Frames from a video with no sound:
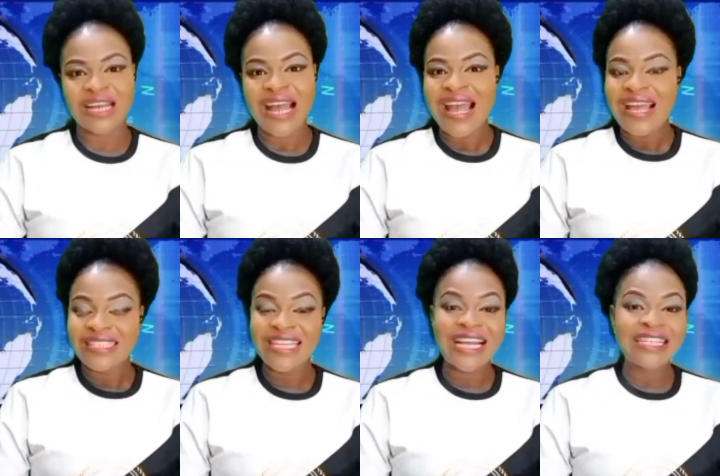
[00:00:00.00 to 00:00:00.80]
Check
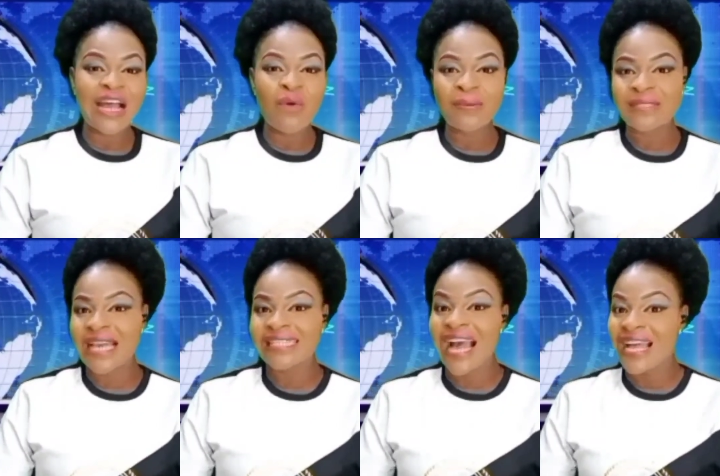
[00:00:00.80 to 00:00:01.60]
out our website
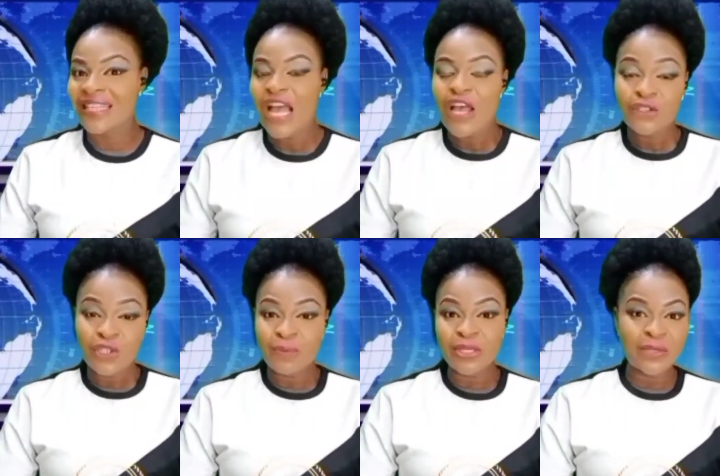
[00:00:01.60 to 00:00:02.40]
at
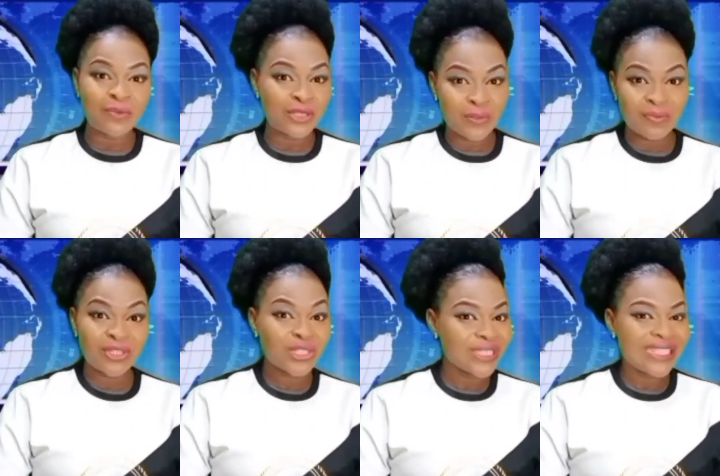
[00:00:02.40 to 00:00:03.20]

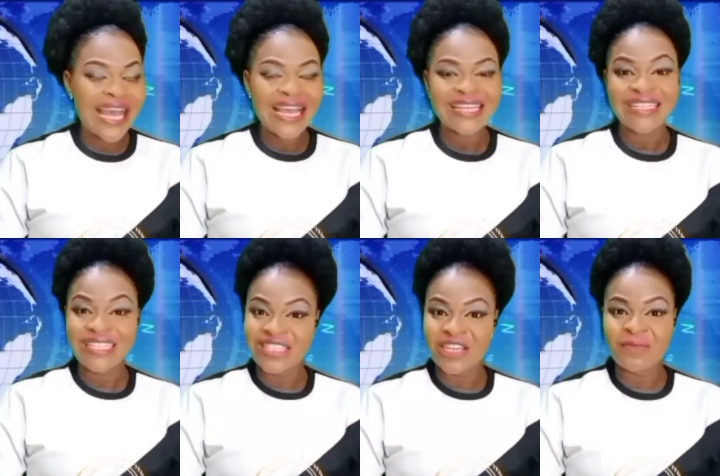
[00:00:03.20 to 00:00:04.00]

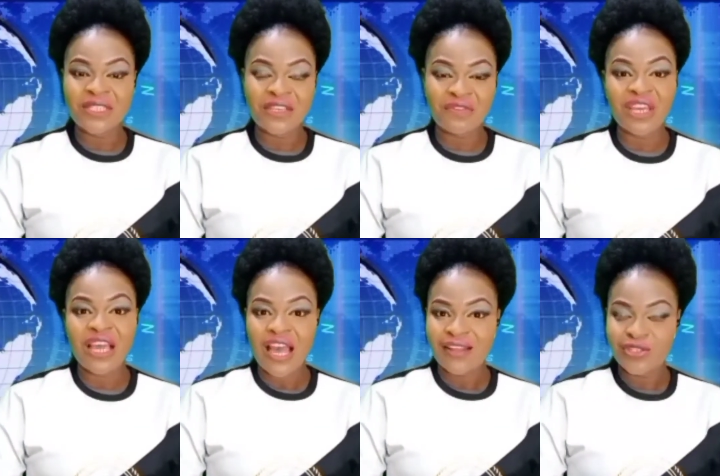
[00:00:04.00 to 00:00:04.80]

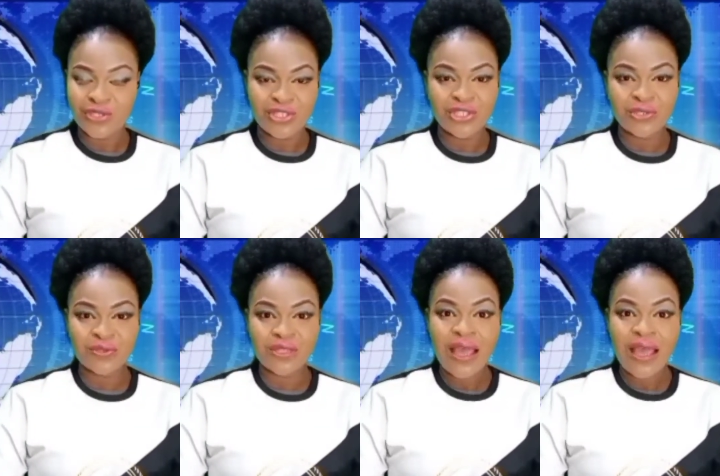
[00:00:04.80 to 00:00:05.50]
www.djmtv.news.